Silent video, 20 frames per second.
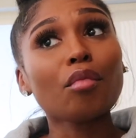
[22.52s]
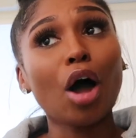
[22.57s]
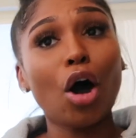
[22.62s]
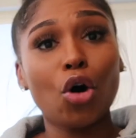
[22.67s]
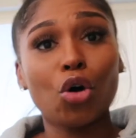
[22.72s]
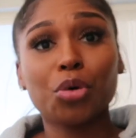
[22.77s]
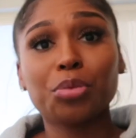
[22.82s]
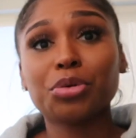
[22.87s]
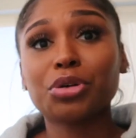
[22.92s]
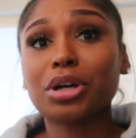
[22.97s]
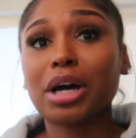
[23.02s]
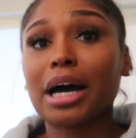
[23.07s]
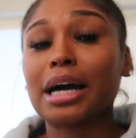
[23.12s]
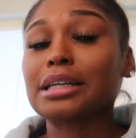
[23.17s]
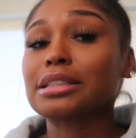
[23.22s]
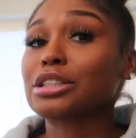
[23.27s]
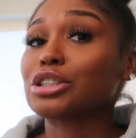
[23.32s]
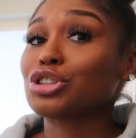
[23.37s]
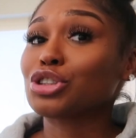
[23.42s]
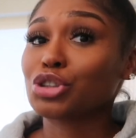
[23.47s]
I hope you
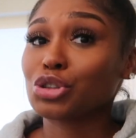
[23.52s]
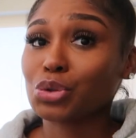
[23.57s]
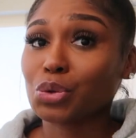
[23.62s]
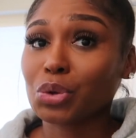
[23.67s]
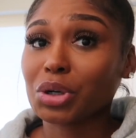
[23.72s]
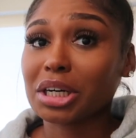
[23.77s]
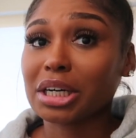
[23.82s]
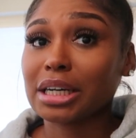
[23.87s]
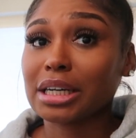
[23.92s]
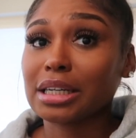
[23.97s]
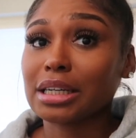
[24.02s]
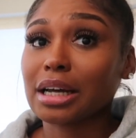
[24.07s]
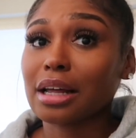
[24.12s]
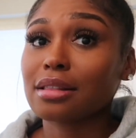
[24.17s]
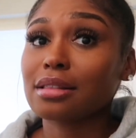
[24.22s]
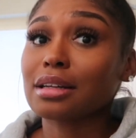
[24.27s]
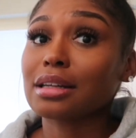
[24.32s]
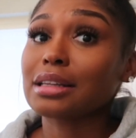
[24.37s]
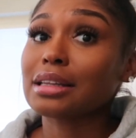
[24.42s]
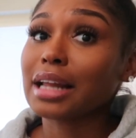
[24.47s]
guys enjoyed
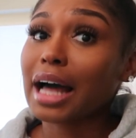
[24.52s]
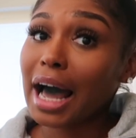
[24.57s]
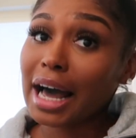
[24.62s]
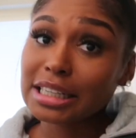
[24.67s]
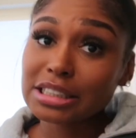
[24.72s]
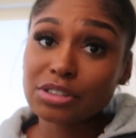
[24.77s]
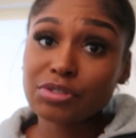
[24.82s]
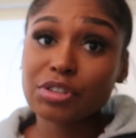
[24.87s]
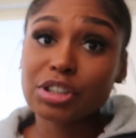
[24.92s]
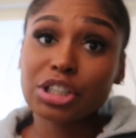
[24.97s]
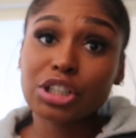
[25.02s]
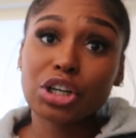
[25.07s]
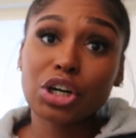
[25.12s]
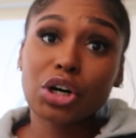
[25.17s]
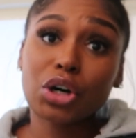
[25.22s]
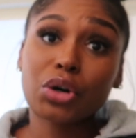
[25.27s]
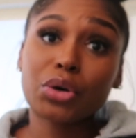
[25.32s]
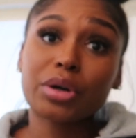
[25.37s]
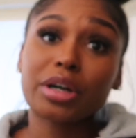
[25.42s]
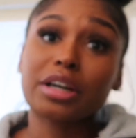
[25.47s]
the last
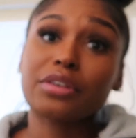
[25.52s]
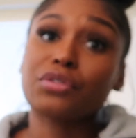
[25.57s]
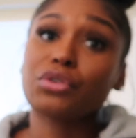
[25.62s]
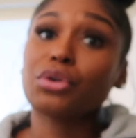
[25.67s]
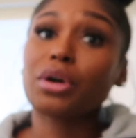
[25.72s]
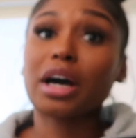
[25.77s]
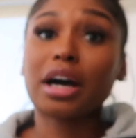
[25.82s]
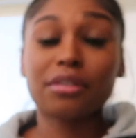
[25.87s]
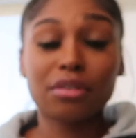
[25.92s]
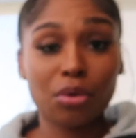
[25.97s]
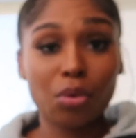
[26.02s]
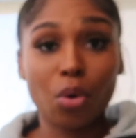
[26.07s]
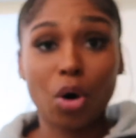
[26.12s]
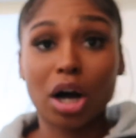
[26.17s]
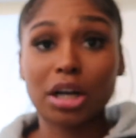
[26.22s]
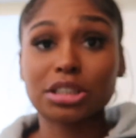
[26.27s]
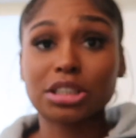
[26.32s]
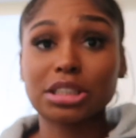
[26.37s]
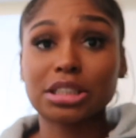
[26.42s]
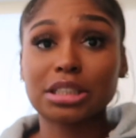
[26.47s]
video. If you haven't
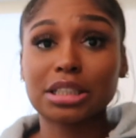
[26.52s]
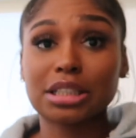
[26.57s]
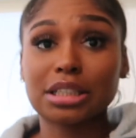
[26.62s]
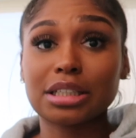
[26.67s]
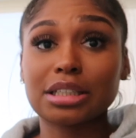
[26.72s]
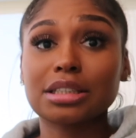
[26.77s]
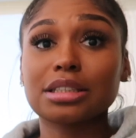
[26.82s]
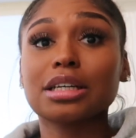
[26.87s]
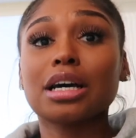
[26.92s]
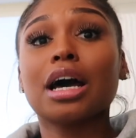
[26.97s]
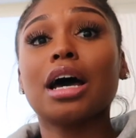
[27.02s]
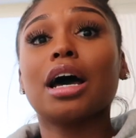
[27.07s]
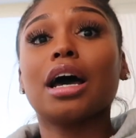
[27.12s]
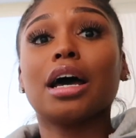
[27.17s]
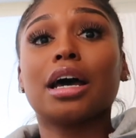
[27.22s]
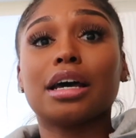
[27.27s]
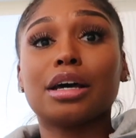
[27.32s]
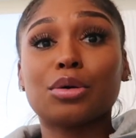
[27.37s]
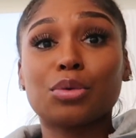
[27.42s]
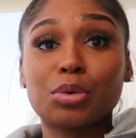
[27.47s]
watched it,
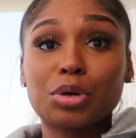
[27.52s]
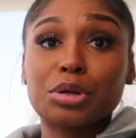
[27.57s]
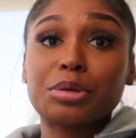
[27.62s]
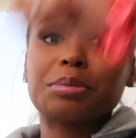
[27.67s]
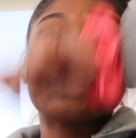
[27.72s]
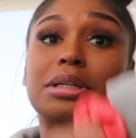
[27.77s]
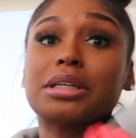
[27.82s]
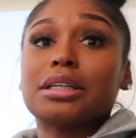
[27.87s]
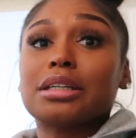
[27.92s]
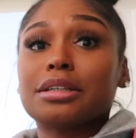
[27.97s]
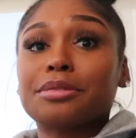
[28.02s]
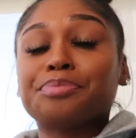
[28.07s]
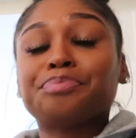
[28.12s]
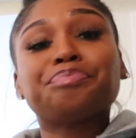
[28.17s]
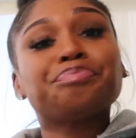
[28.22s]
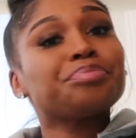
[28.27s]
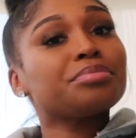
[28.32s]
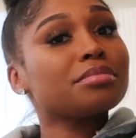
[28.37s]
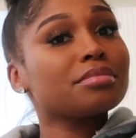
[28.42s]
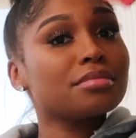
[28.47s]
it will be
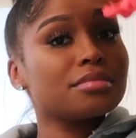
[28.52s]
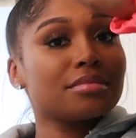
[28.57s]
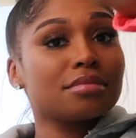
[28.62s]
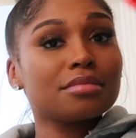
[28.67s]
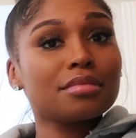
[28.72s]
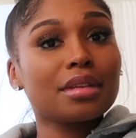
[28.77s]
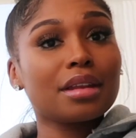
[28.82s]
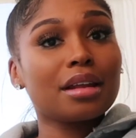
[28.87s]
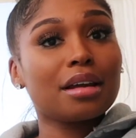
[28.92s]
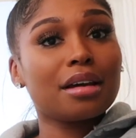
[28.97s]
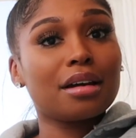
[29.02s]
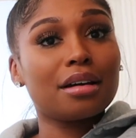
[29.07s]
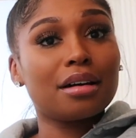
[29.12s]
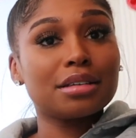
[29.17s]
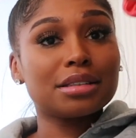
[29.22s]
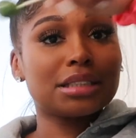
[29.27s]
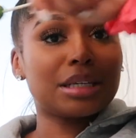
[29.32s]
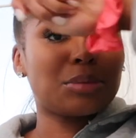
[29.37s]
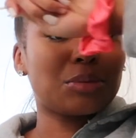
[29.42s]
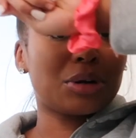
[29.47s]

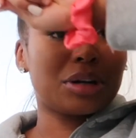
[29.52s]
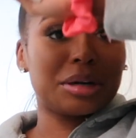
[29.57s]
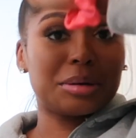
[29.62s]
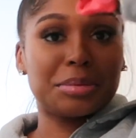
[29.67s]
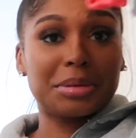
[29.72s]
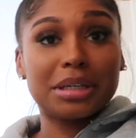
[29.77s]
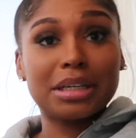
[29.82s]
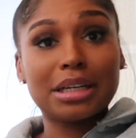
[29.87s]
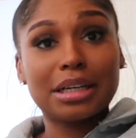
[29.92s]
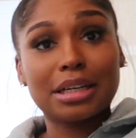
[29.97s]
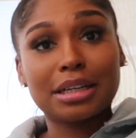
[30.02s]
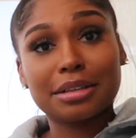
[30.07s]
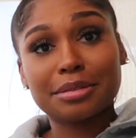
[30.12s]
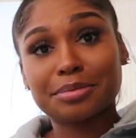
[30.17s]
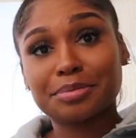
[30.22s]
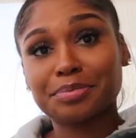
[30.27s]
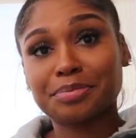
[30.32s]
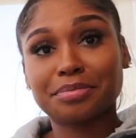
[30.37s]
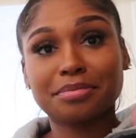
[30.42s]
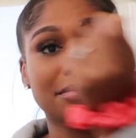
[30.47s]
somewhere up here.
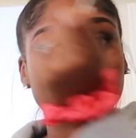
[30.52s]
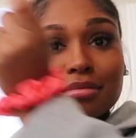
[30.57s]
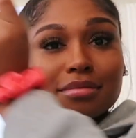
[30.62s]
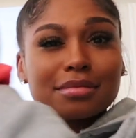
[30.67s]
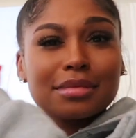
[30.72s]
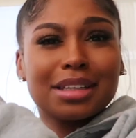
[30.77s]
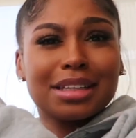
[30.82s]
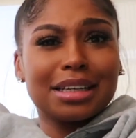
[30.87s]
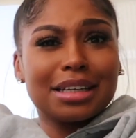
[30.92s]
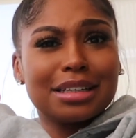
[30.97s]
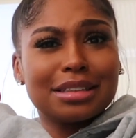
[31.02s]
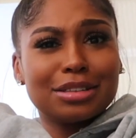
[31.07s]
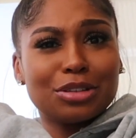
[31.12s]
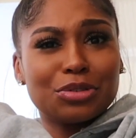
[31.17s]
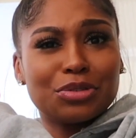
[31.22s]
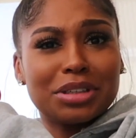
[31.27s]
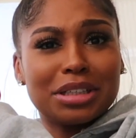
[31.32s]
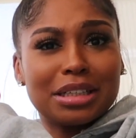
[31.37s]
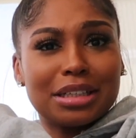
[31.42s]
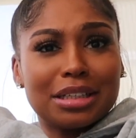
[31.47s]
I think it's
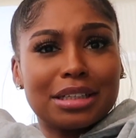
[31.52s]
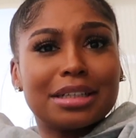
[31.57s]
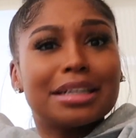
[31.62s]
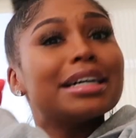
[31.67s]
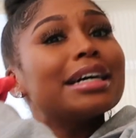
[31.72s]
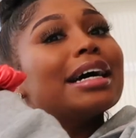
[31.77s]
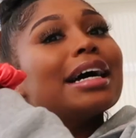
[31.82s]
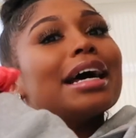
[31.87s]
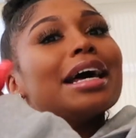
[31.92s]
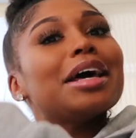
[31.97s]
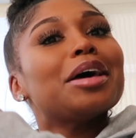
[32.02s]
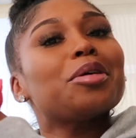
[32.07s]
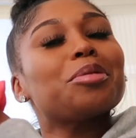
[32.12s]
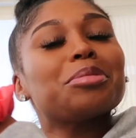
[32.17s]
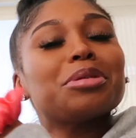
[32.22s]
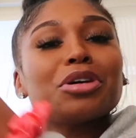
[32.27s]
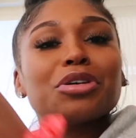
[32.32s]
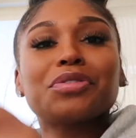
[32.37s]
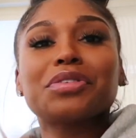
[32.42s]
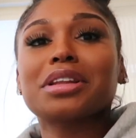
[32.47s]
over here. It'll
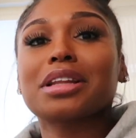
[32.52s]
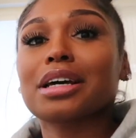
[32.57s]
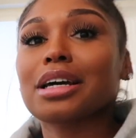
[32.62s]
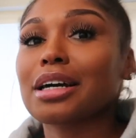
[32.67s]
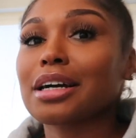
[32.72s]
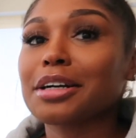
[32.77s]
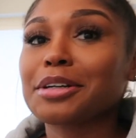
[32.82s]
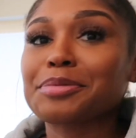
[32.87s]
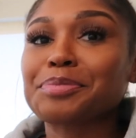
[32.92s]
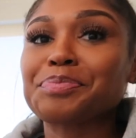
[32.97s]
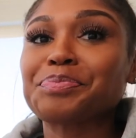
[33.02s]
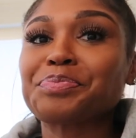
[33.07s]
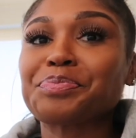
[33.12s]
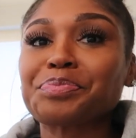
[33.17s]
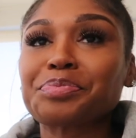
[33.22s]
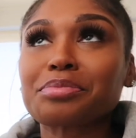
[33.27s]
be over there.